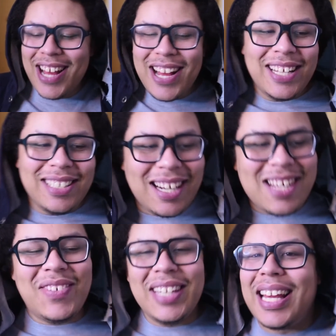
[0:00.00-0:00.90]
not
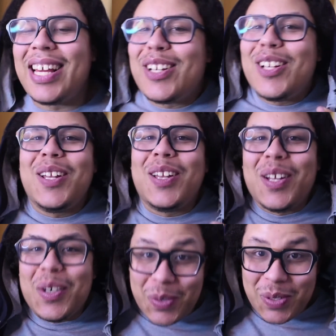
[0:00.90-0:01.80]
even like
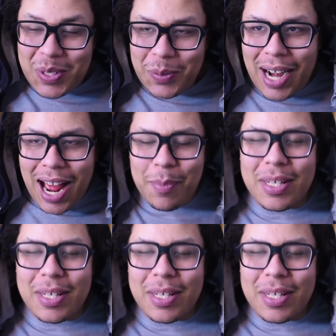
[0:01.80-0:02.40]
close to what happens.